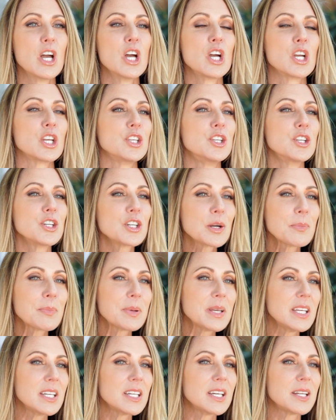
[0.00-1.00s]

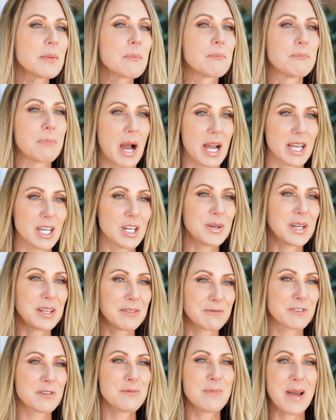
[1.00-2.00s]
European
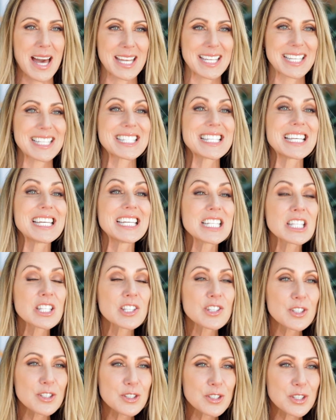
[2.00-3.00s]
Bioinformatics
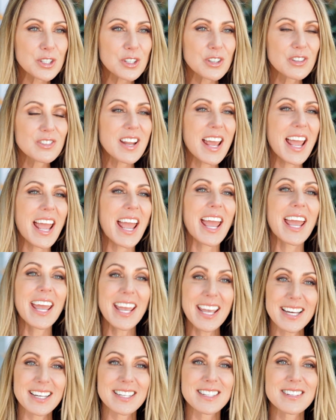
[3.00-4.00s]
Institute
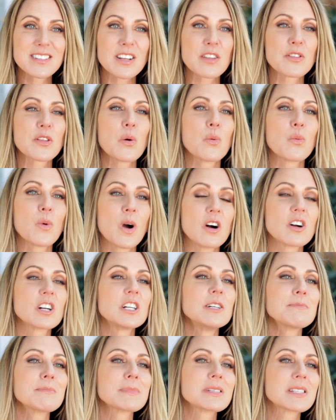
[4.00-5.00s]
and the
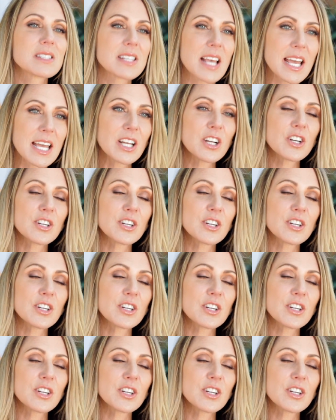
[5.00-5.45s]
Wellcome Sanger